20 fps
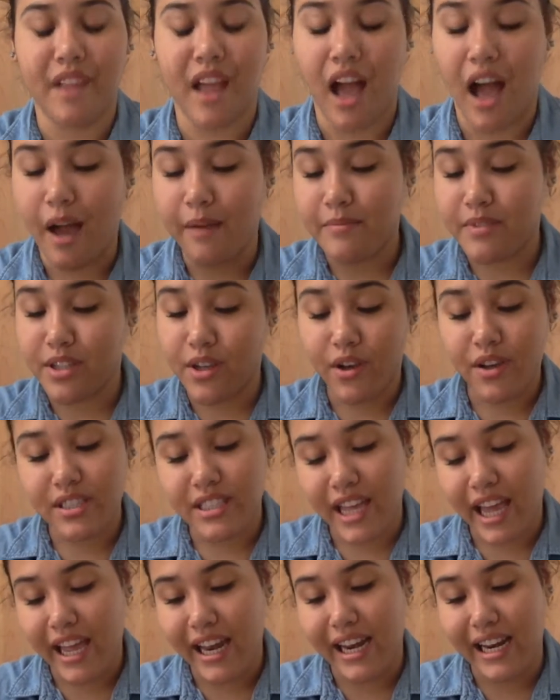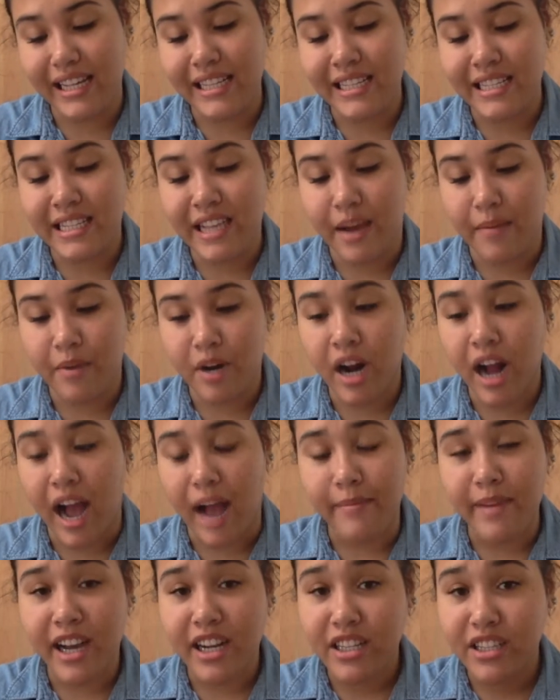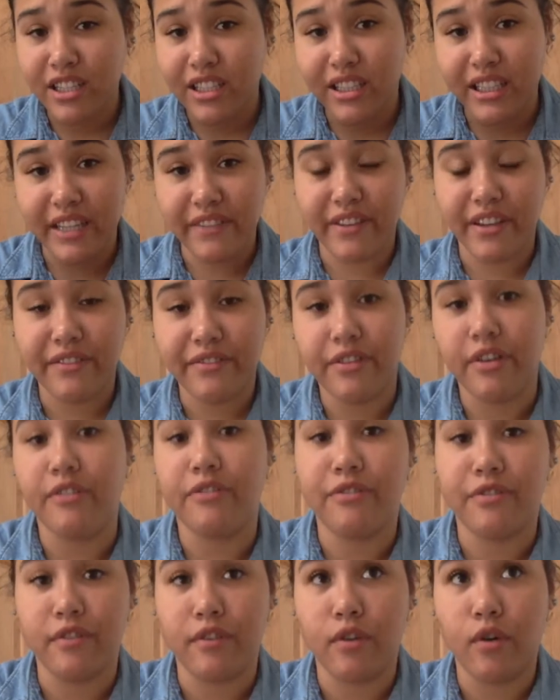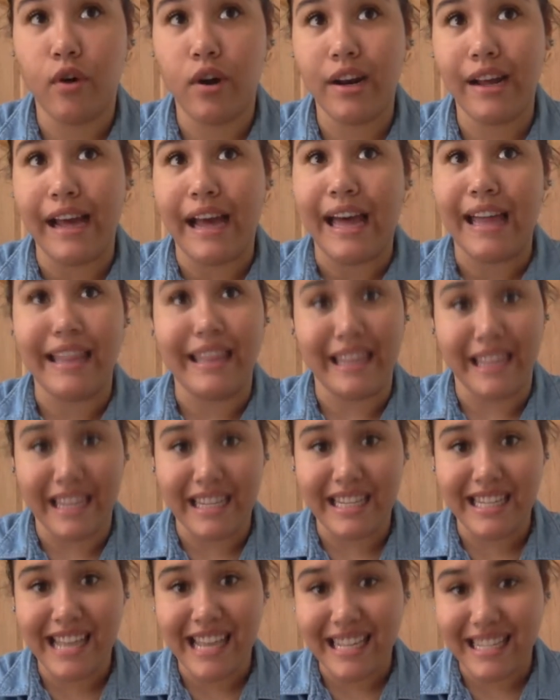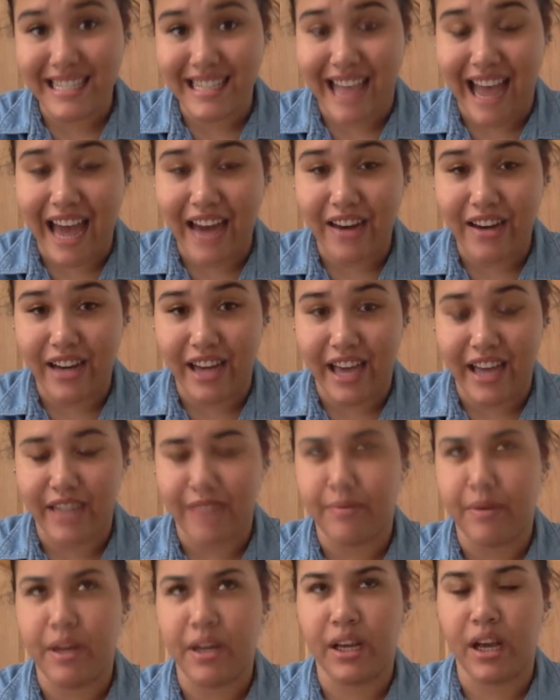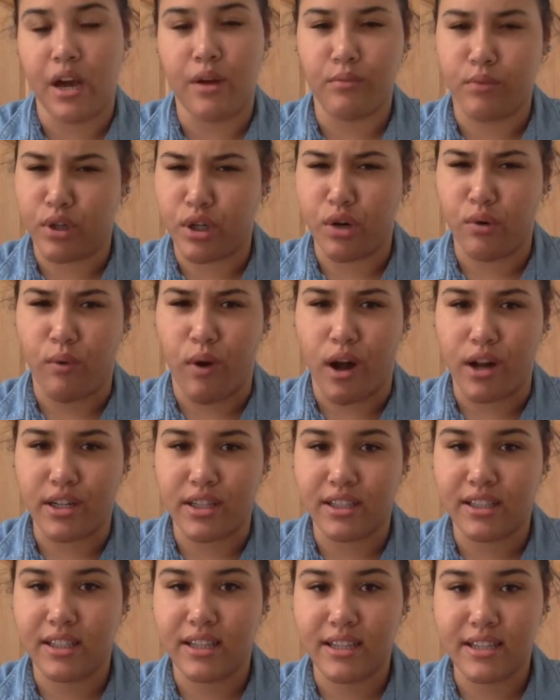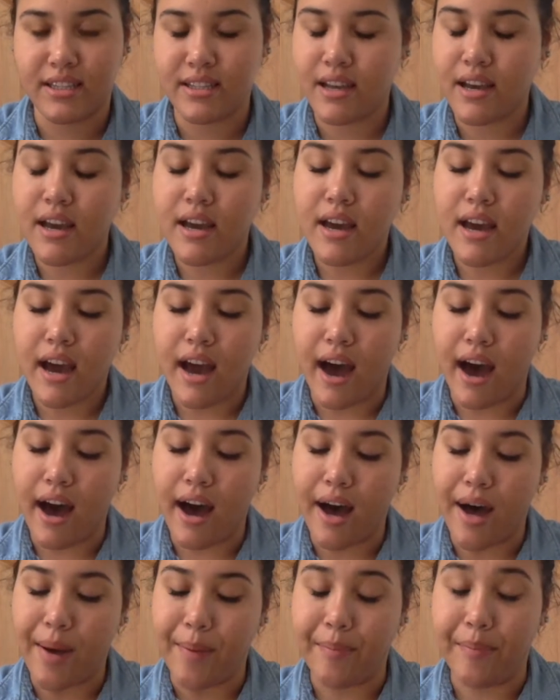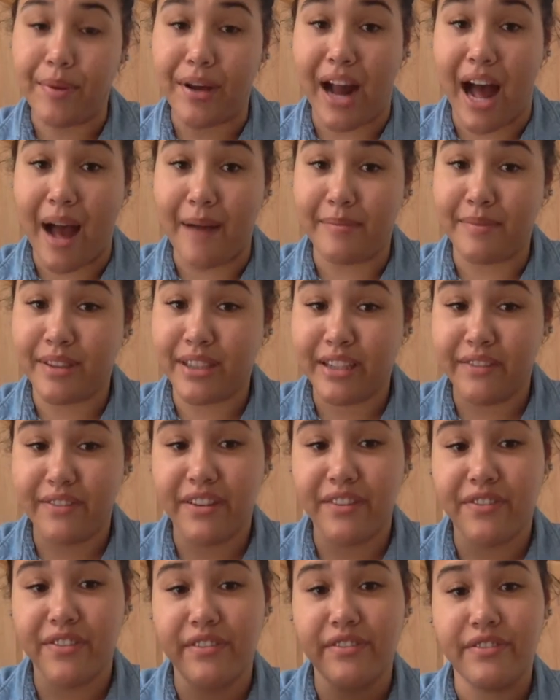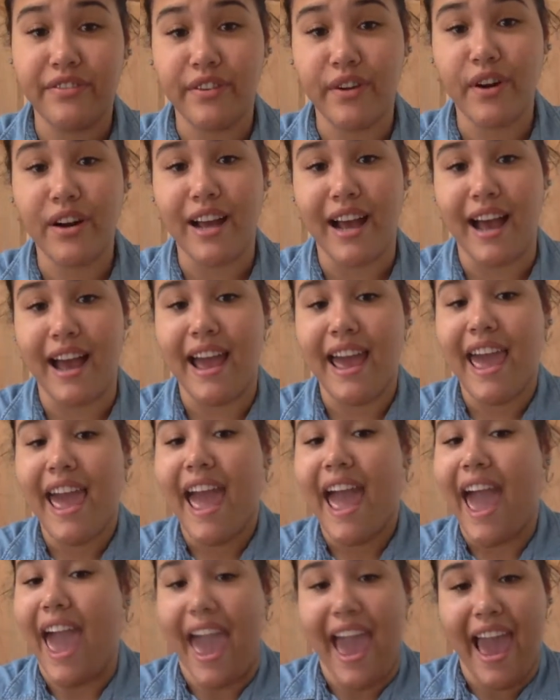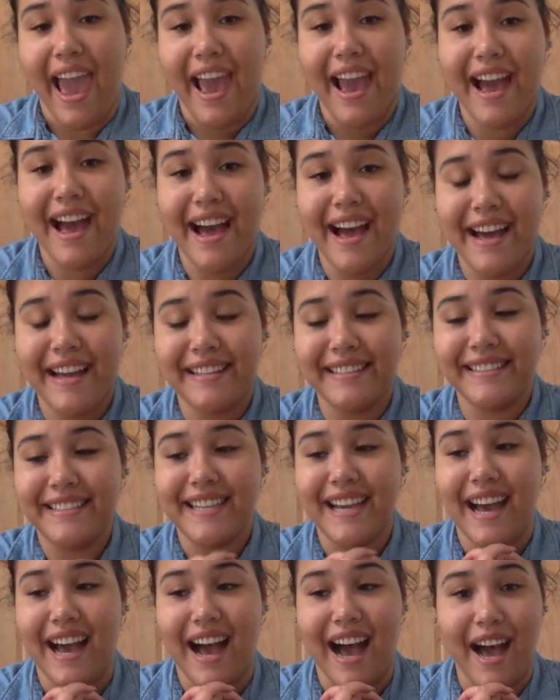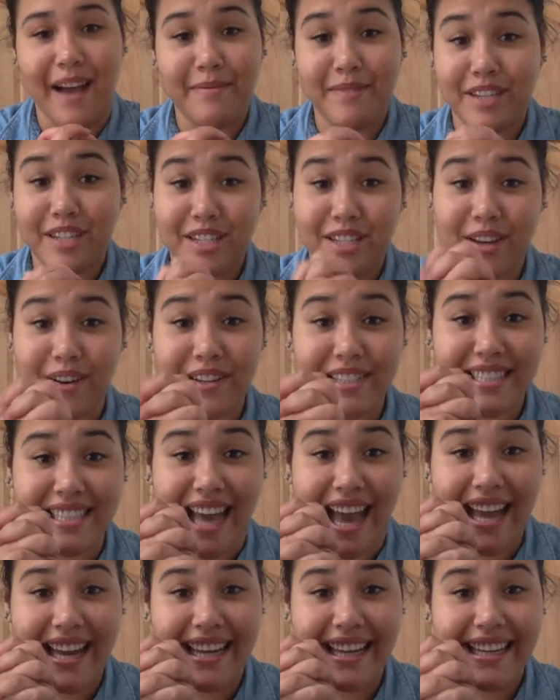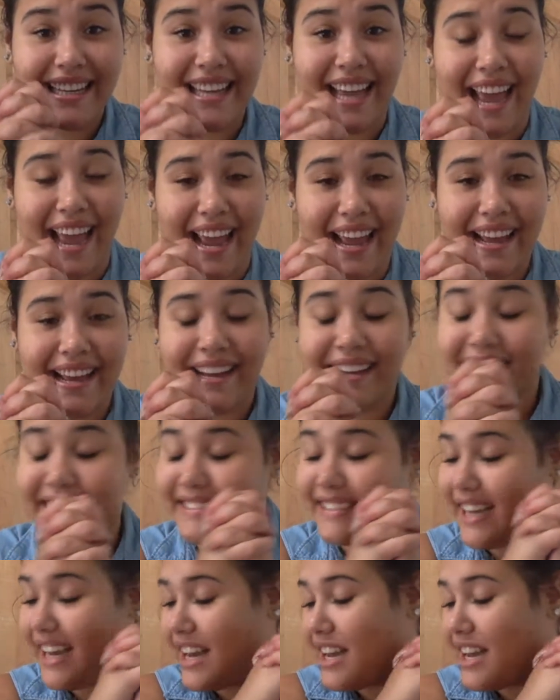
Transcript: I'm so excited it's summer. I'm actually leaving for Florida this Saturday, depending on when you're watching this. But I'm leaving for Florida, and I'm just so excited, and